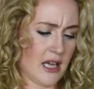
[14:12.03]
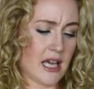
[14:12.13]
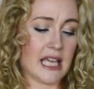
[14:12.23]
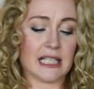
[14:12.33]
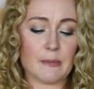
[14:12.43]

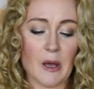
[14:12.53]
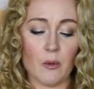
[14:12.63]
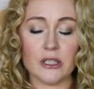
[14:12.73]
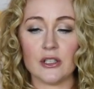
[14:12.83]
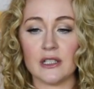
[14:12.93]
It's by
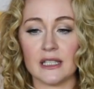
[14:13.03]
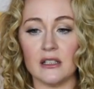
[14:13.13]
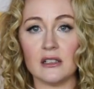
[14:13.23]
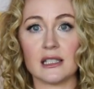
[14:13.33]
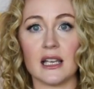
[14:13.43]
Winter
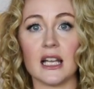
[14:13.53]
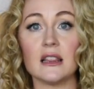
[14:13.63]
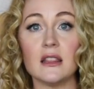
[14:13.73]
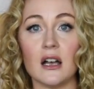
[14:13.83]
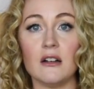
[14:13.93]
Silks, and I
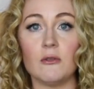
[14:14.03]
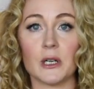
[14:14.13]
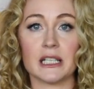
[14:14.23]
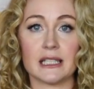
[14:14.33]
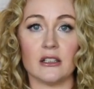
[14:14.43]
love
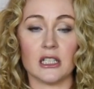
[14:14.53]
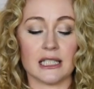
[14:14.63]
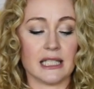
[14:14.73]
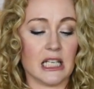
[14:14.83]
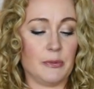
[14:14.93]
wearing silk
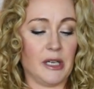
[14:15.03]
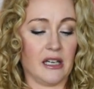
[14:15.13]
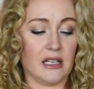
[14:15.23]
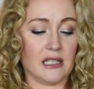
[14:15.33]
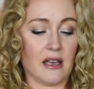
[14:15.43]
on stage
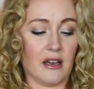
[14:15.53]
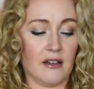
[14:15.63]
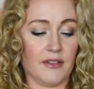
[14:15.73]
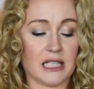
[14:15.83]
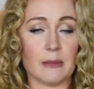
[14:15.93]
because
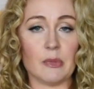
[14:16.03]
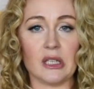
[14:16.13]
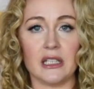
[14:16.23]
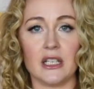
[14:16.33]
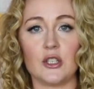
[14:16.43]
of its
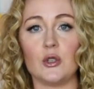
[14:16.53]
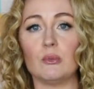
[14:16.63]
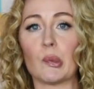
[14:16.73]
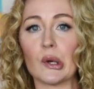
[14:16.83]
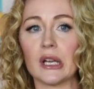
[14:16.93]
ability to
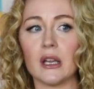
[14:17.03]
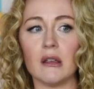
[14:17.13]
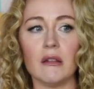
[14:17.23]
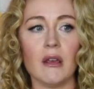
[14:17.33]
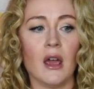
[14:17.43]

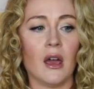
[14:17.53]
breathe